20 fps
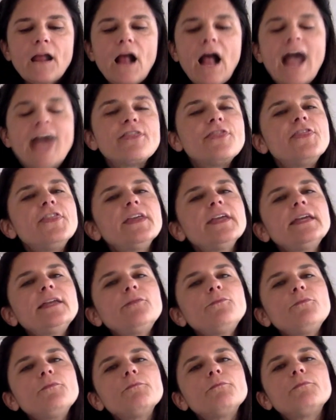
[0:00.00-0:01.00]
I
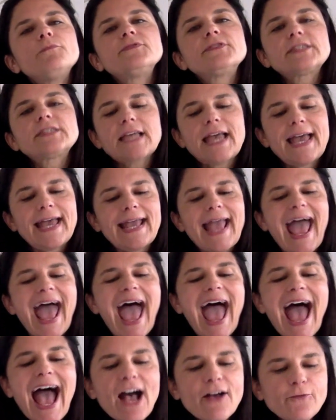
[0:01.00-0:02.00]
then say
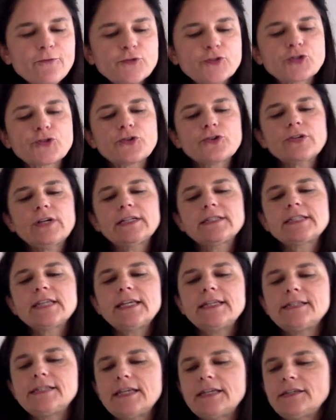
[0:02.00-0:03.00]
after
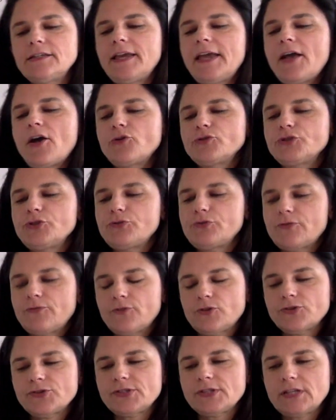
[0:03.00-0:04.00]
attending Yale
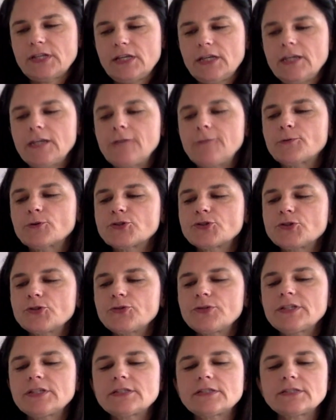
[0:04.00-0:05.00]
University, he pursued
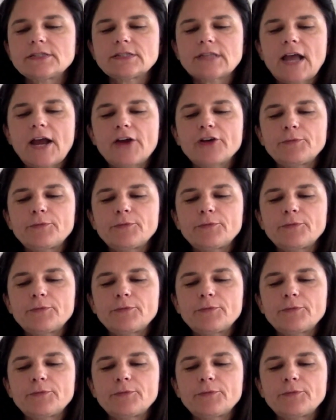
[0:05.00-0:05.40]
his desire